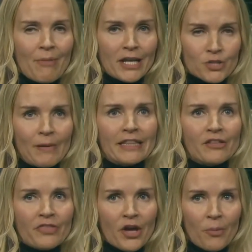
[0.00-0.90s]
and
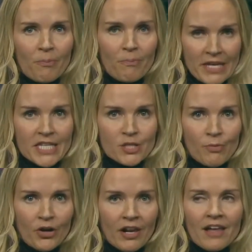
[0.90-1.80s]
splitting their business
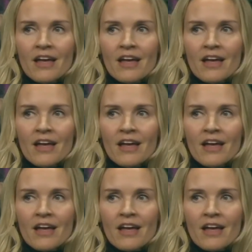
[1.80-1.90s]
model.